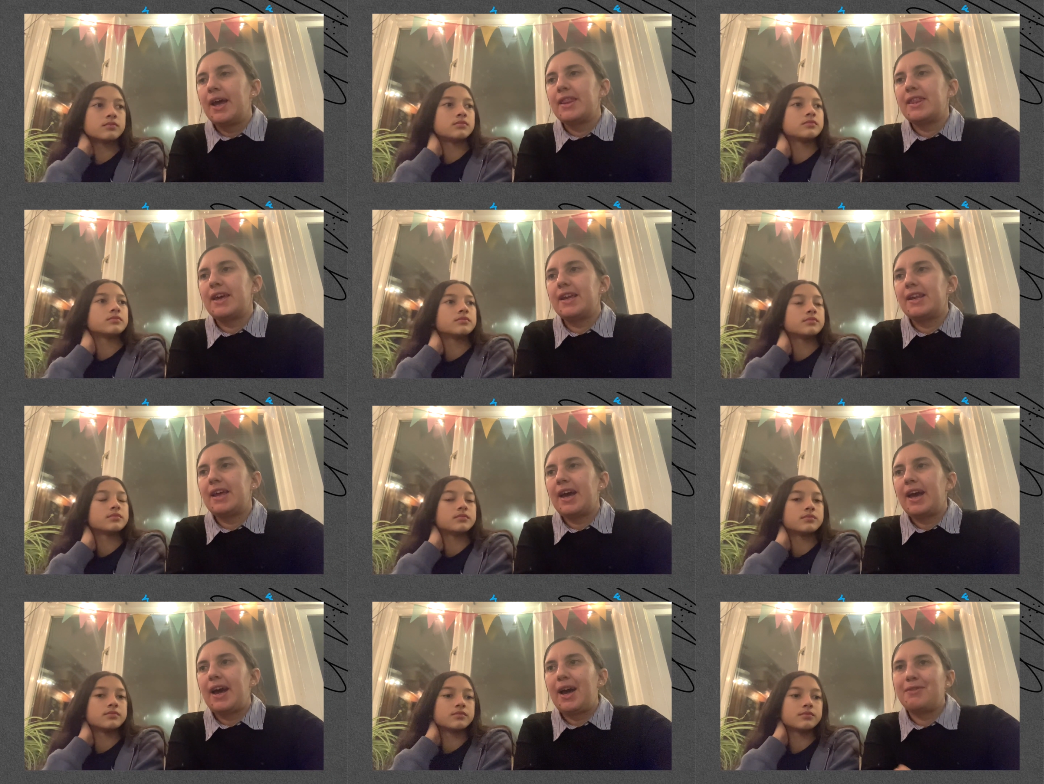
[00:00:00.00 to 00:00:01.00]
Speaker 1: then
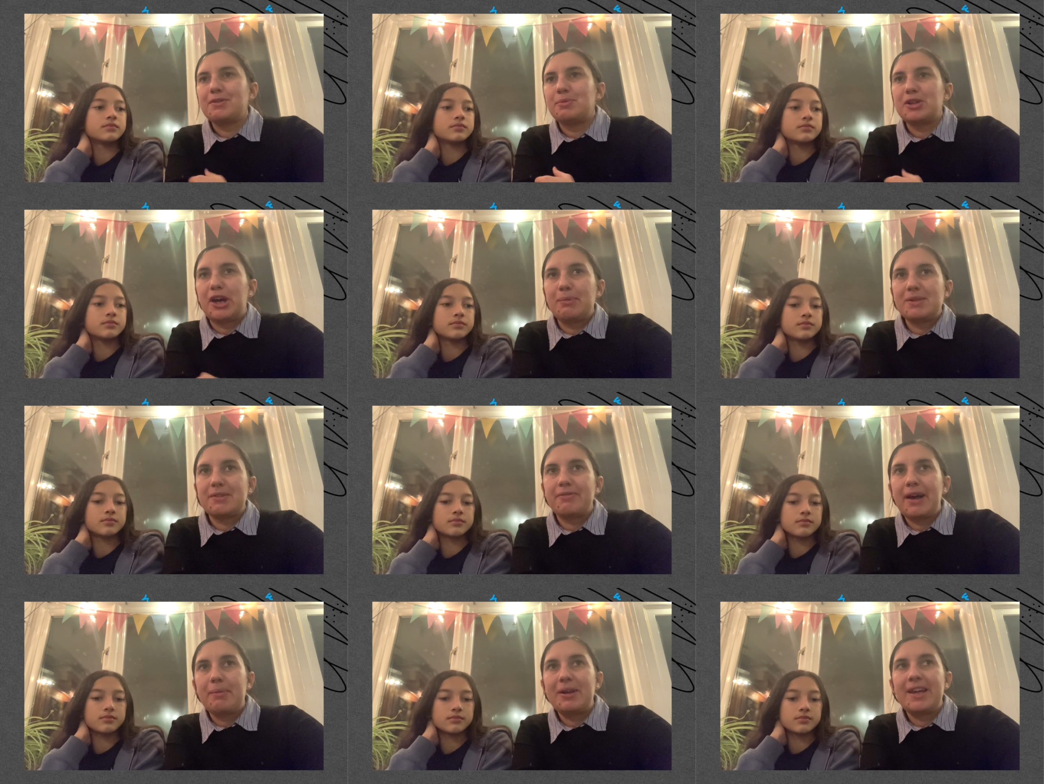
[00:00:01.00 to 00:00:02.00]
have some time as a
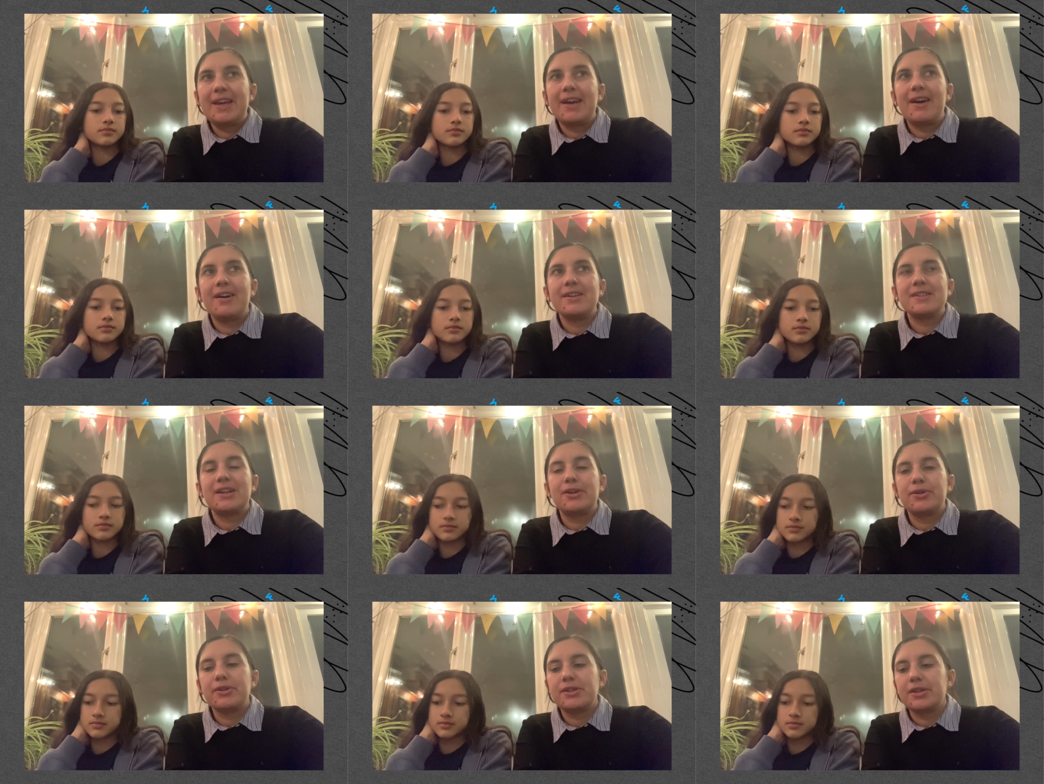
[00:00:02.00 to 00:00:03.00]
family asking
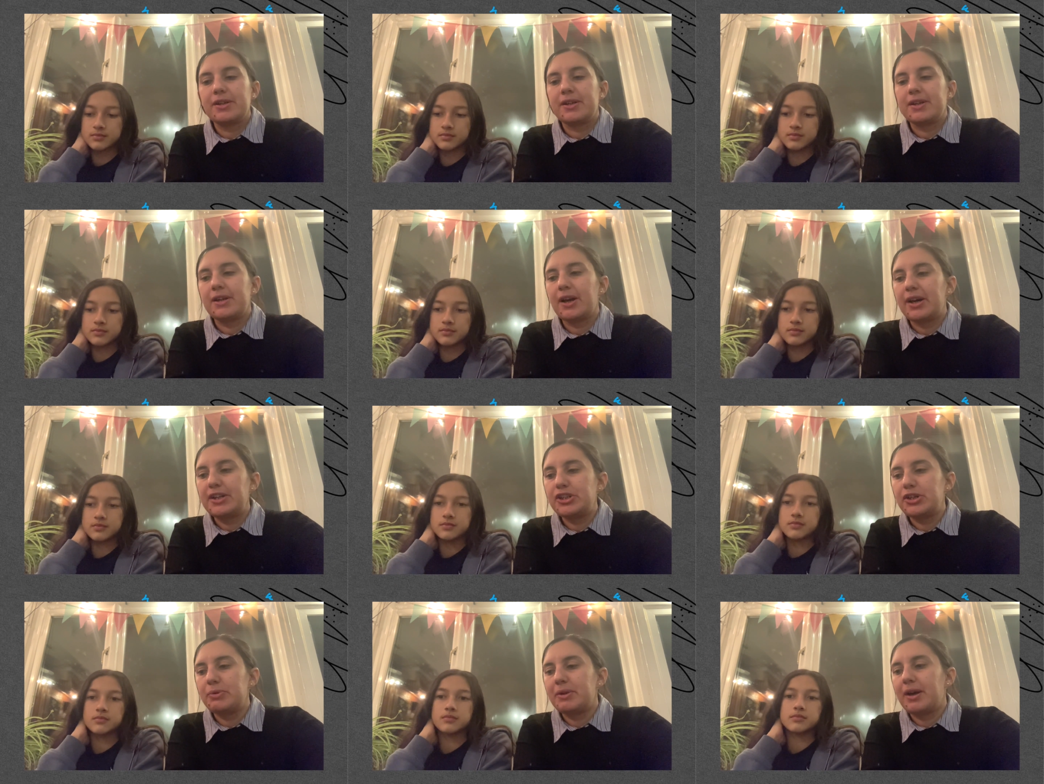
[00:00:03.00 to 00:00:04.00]
God to guide
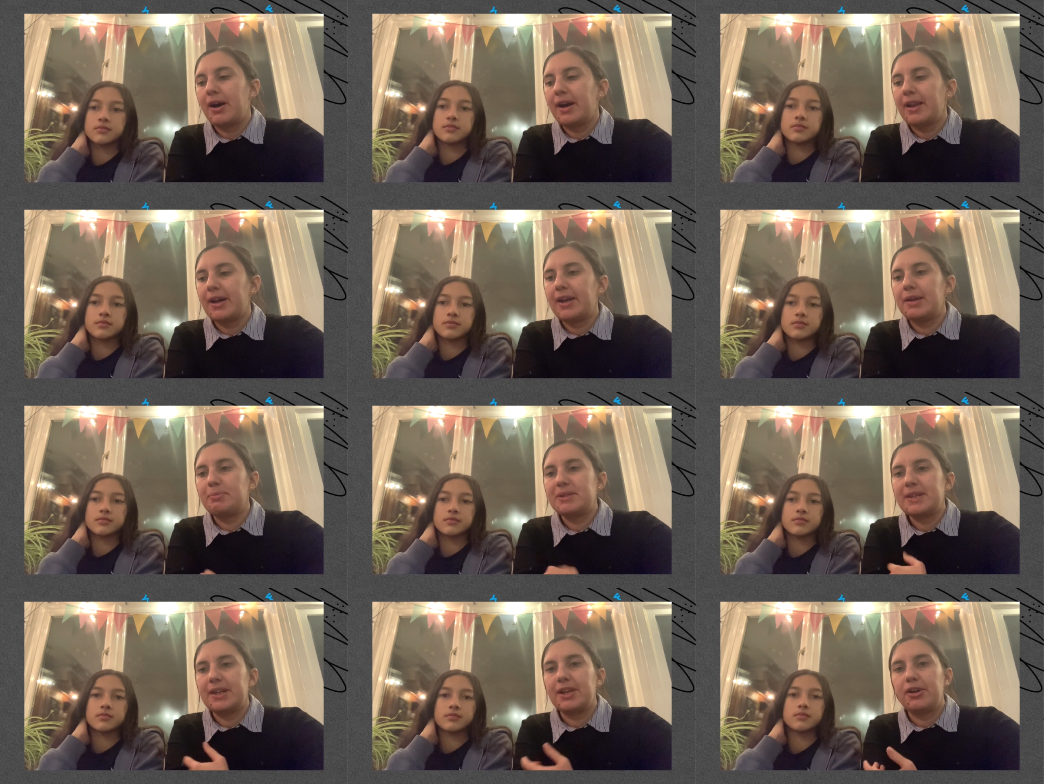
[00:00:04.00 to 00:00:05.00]
you and highlight a
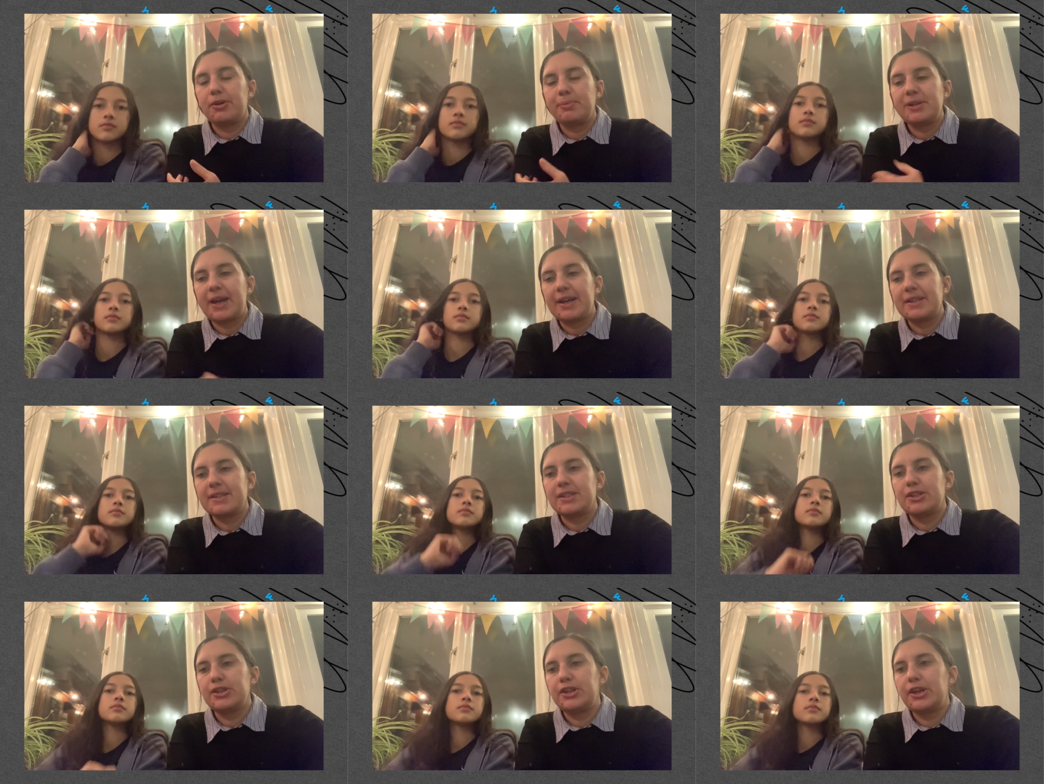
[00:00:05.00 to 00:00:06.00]
particular object
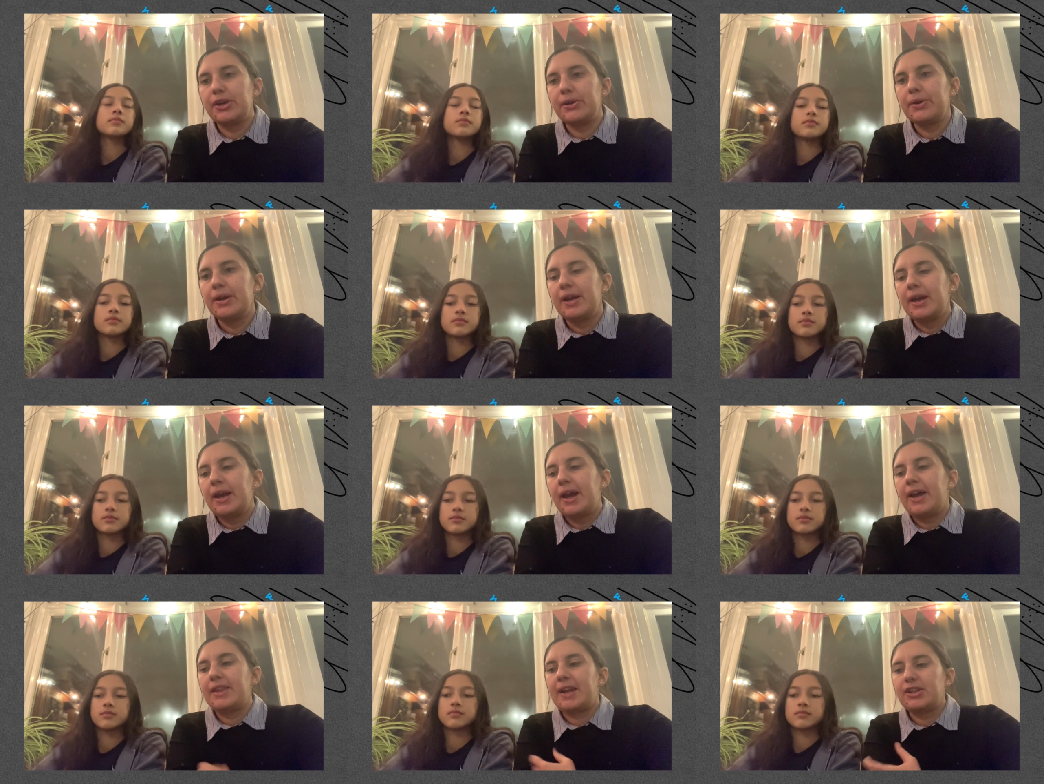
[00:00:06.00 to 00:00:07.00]
to you
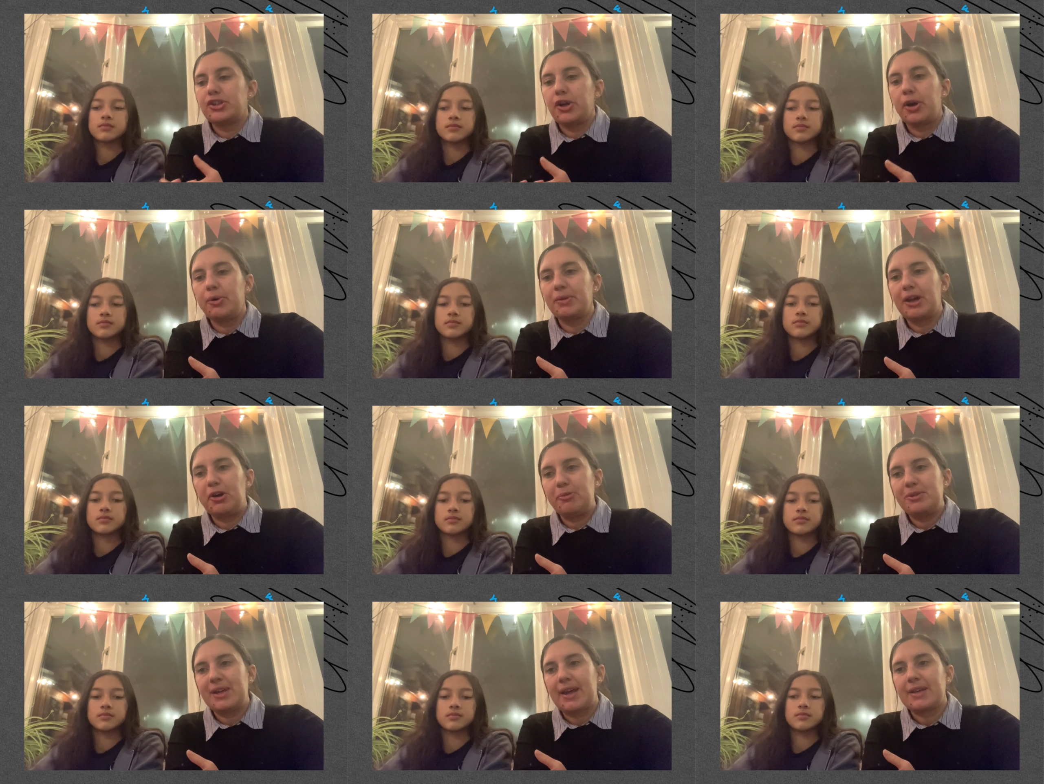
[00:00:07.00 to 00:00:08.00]
and then as you hold that
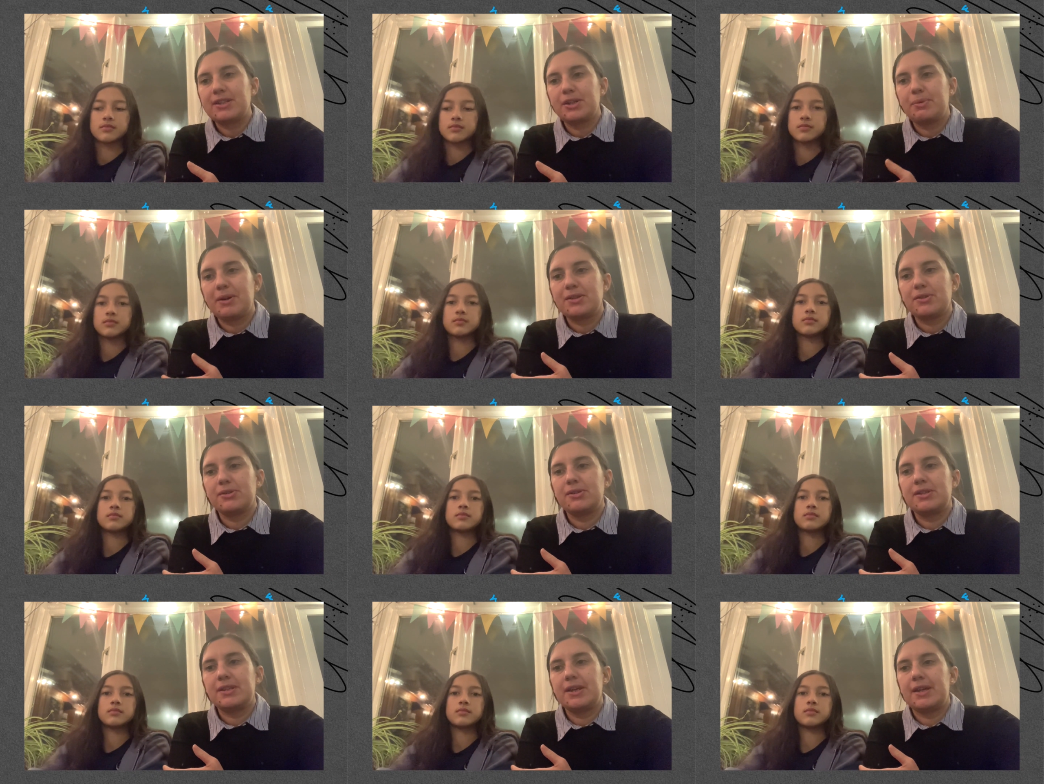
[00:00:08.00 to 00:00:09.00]
object, you ask
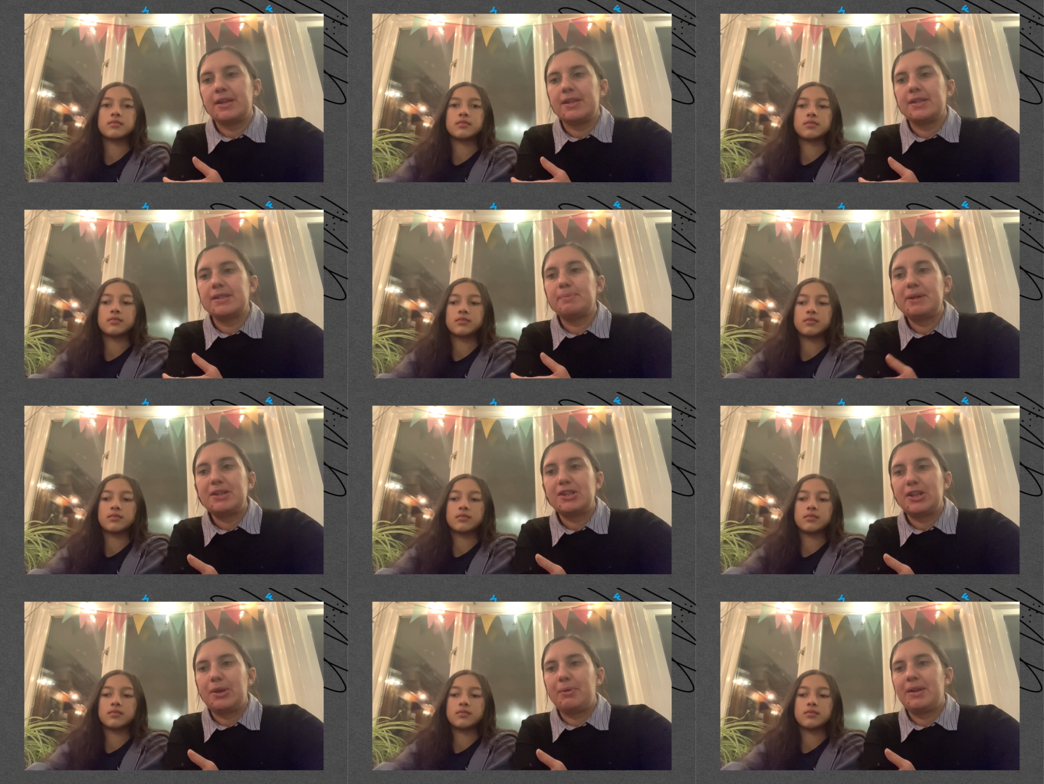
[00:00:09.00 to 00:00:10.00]
God to speak
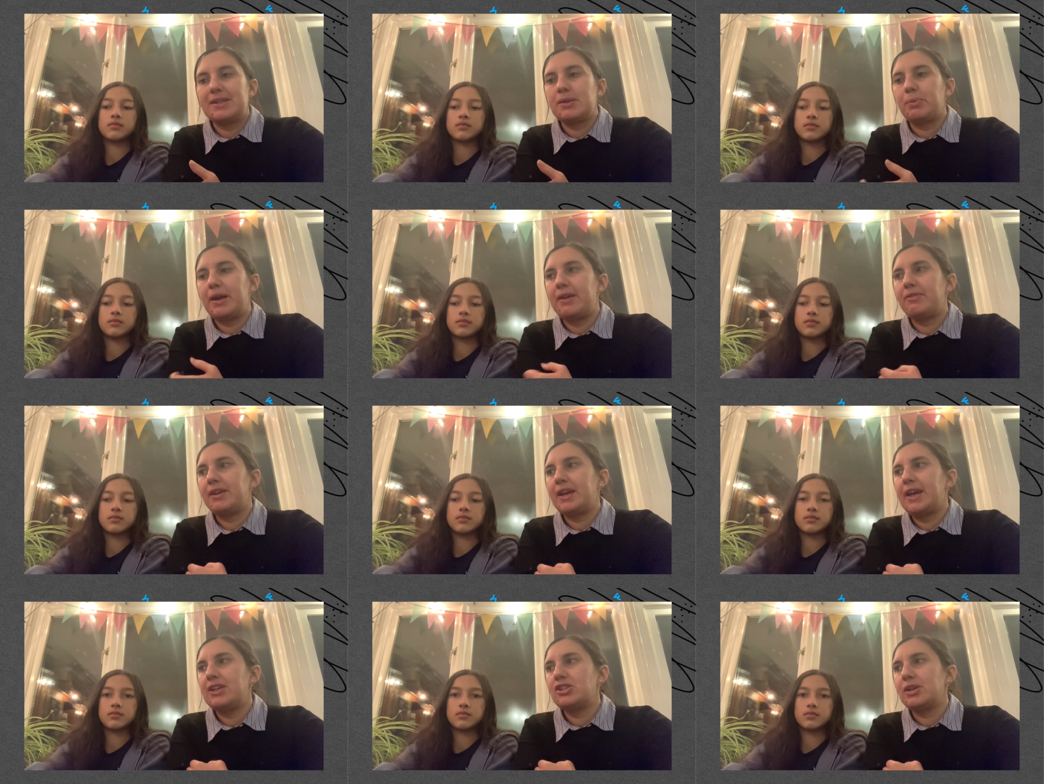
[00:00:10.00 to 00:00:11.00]
to you. And it's a way of
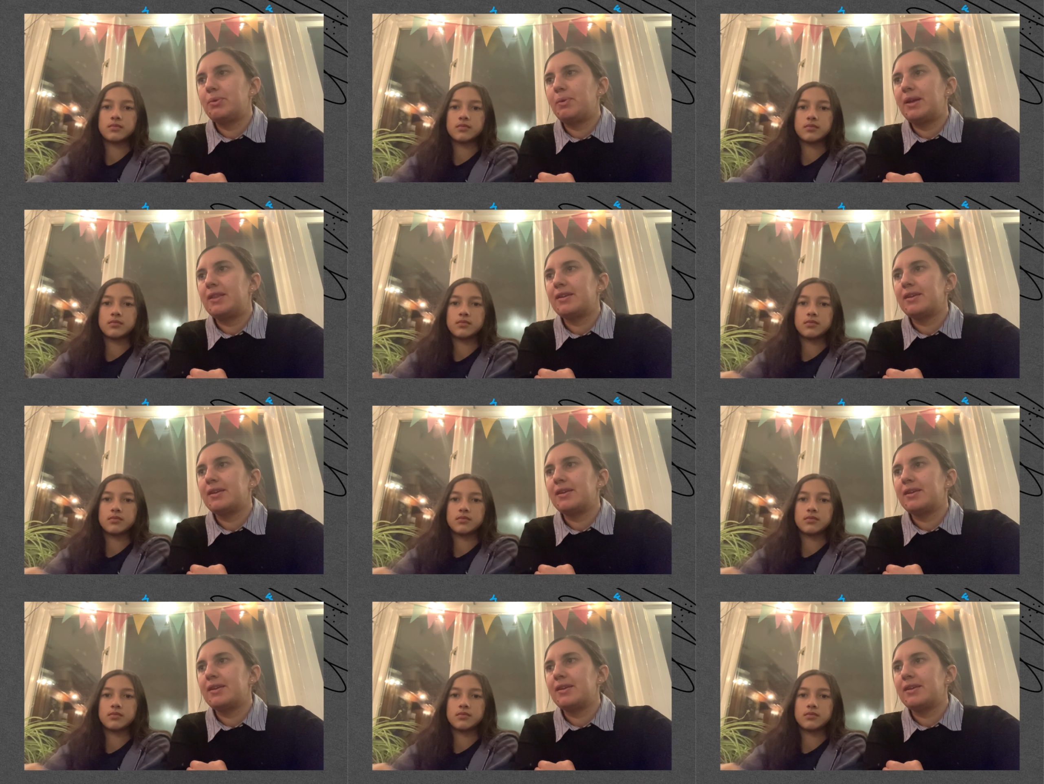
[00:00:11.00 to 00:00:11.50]
engaging with,